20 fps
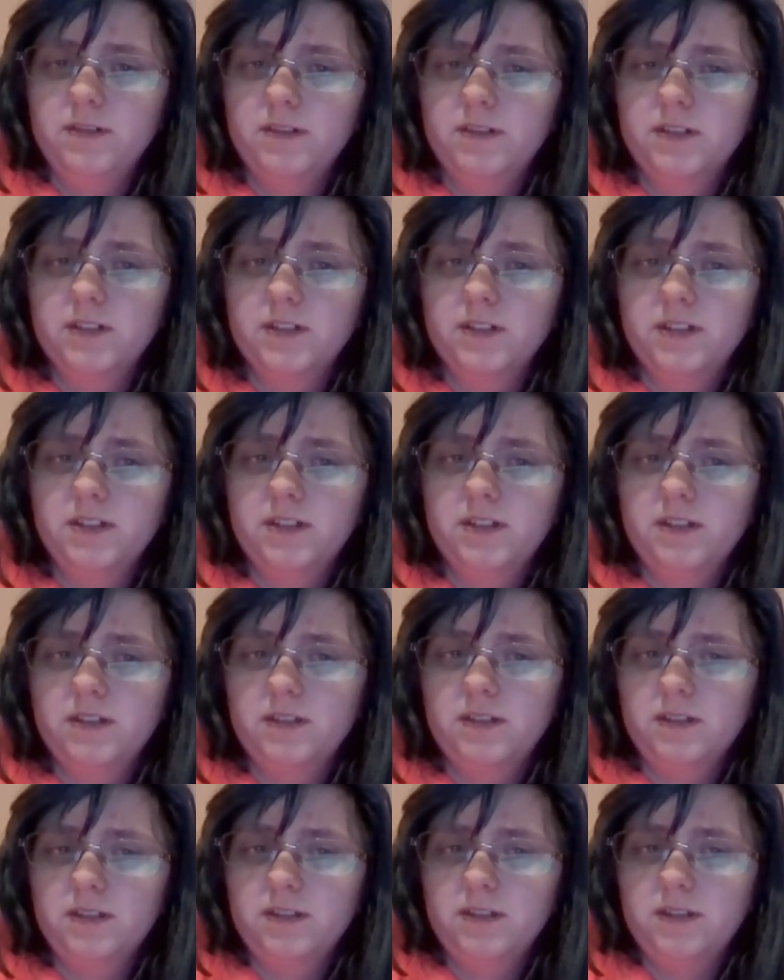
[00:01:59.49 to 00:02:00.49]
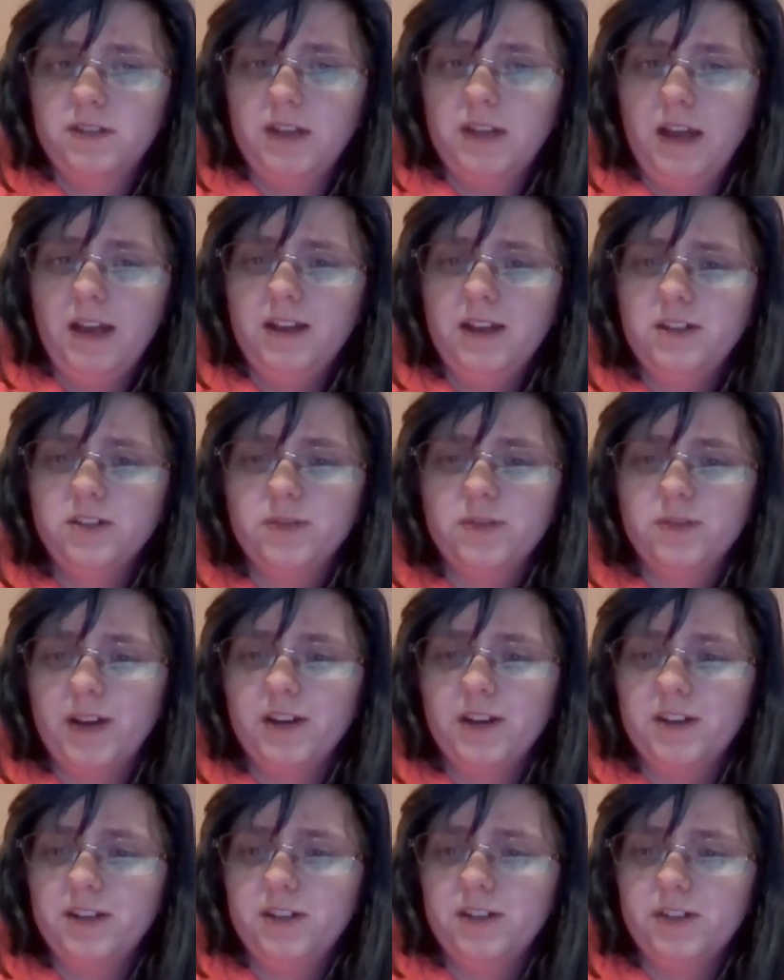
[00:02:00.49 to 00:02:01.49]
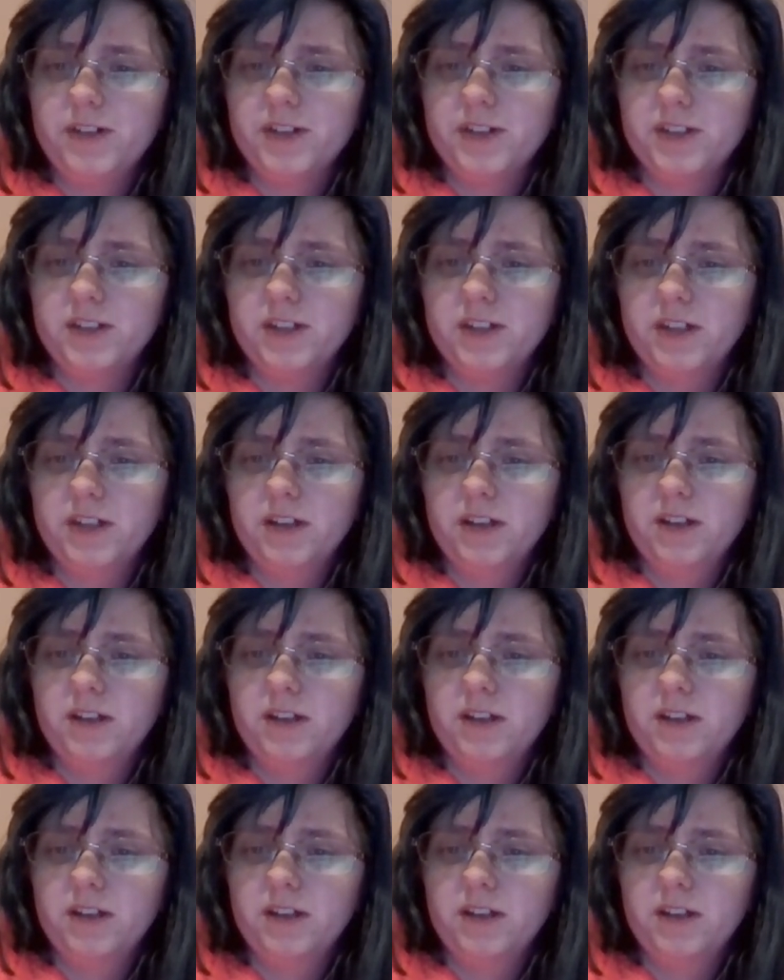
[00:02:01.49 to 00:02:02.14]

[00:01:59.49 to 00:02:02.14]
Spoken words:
because I just find it interesting.